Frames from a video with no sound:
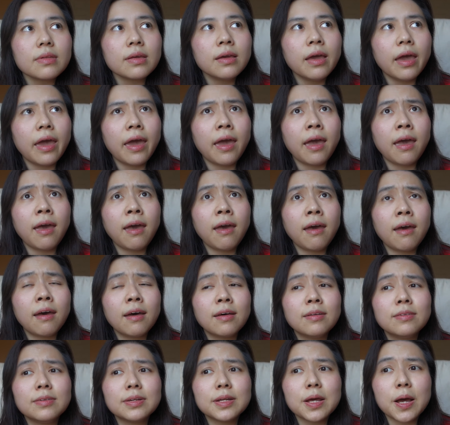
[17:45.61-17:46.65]

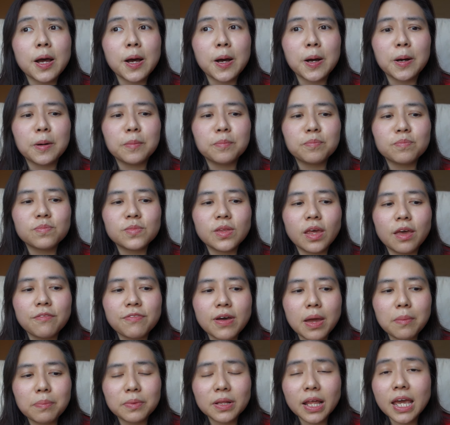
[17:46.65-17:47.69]
And if
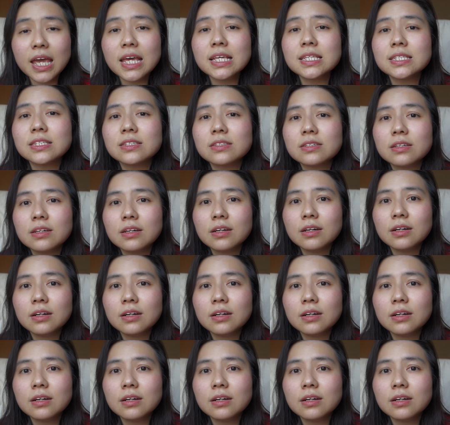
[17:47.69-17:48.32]
I place